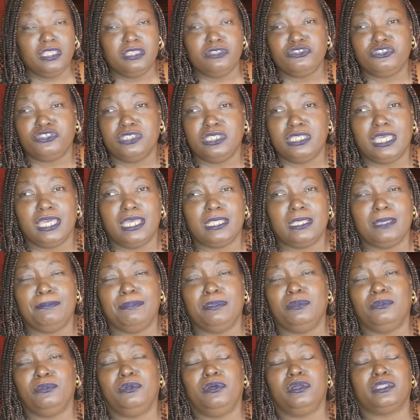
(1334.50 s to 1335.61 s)
and she got up
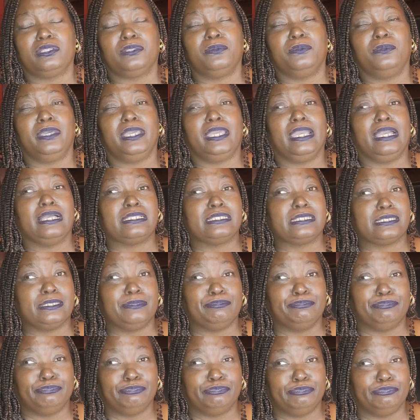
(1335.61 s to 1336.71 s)
and walked away. I
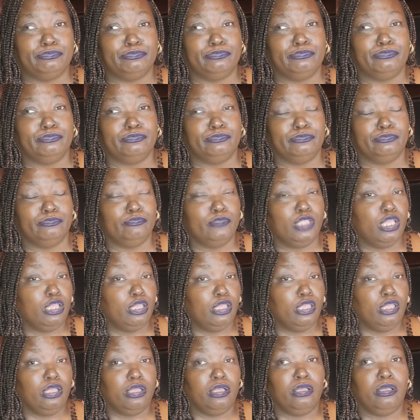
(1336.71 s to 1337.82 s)
said,
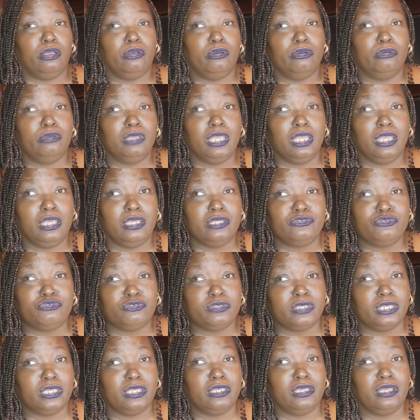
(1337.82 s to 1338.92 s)
okay,
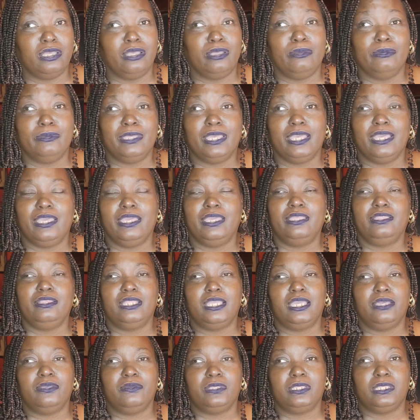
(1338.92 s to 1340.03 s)
Trig, okay.
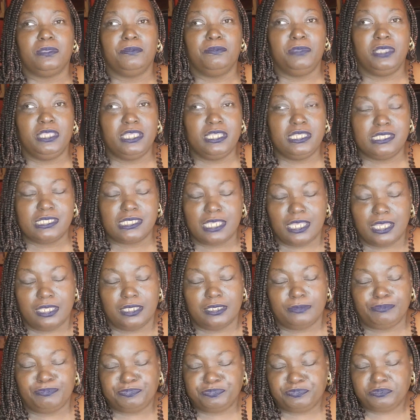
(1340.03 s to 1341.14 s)
Now, in the
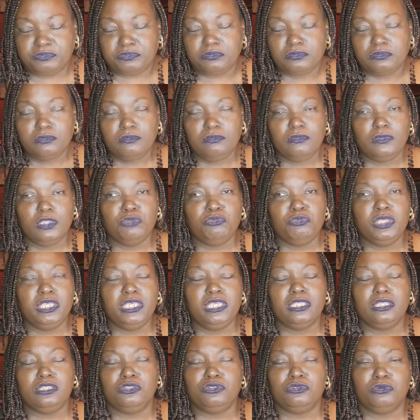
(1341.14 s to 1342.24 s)
meantime, we
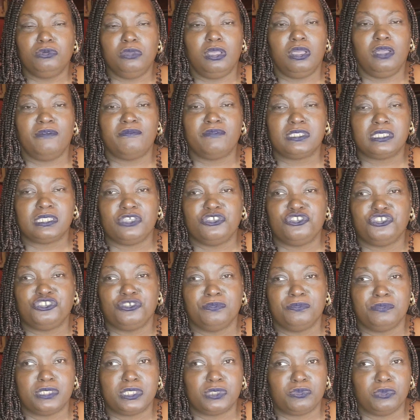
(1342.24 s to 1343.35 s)
get a little
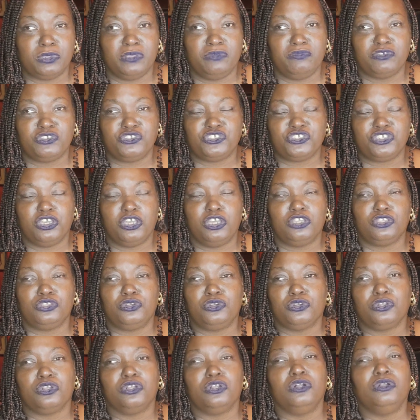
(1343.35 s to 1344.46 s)
conversation between Rashad
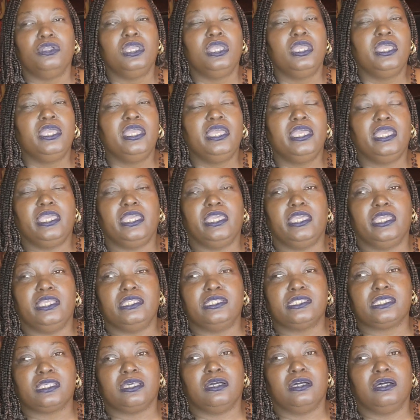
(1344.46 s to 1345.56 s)
girl
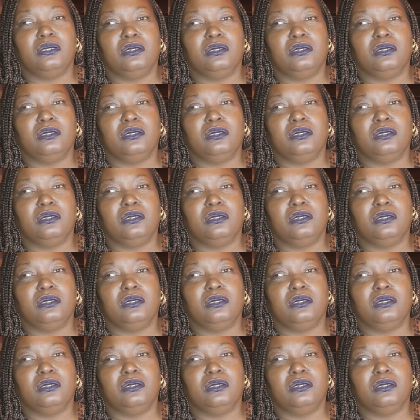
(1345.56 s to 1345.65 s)
and,